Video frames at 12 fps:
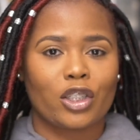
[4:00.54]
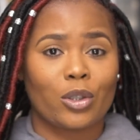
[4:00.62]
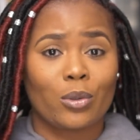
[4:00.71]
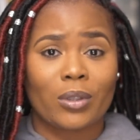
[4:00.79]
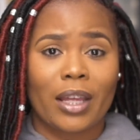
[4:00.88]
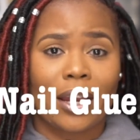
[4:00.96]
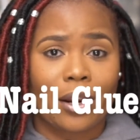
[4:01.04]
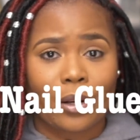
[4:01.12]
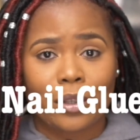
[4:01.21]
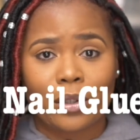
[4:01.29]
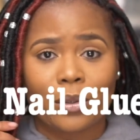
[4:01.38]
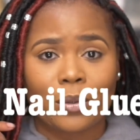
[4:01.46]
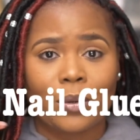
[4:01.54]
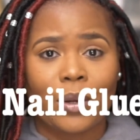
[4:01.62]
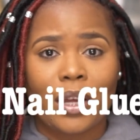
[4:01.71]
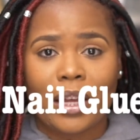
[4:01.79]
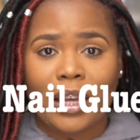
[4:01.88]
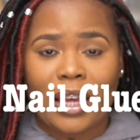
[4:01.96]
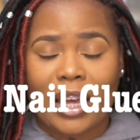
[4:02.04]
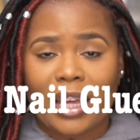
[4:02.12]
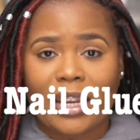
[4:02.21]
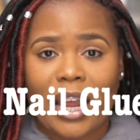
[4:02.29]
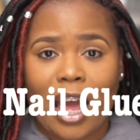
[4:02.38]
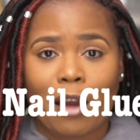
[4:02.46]
used hair glue
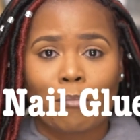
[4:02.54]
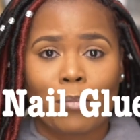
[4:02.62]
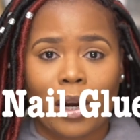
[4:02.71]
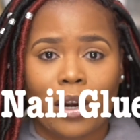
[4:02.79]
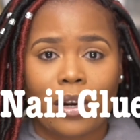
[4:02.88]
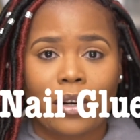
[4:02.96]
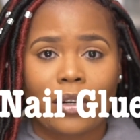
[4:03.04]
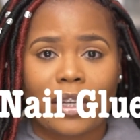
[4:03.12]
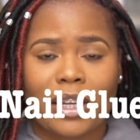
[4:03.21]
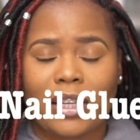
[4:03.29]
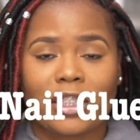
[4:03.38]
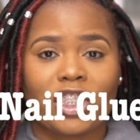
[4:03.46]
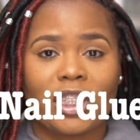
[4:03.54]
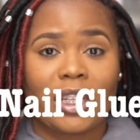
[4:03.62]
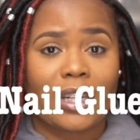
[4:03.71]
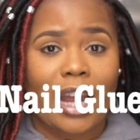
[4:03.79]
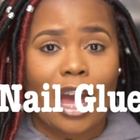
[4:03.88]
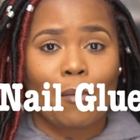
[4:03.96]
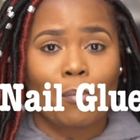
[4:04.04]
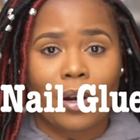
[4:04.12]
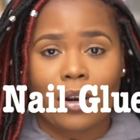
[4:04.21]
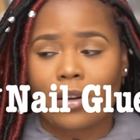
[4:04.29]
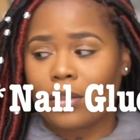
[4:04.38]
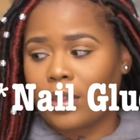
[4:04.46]
and she did not
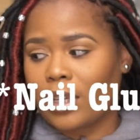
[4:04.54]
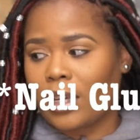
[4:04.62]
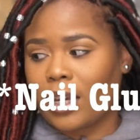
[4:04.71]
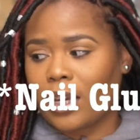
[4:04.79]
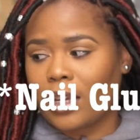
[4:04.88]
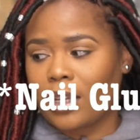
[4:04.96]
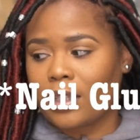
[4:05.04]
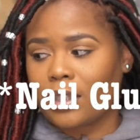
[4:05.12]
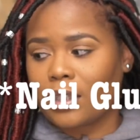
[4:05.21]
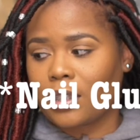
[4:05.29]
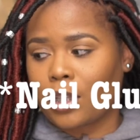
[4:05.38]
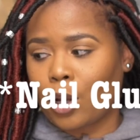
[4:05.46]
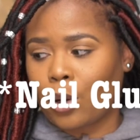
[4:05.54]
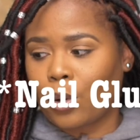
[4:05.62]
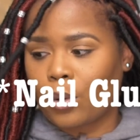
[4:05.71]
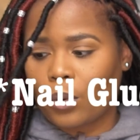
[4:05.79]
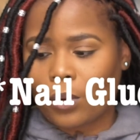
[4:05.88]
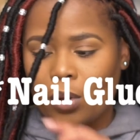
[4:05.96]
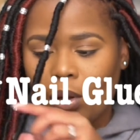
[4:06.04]
burn the ends. So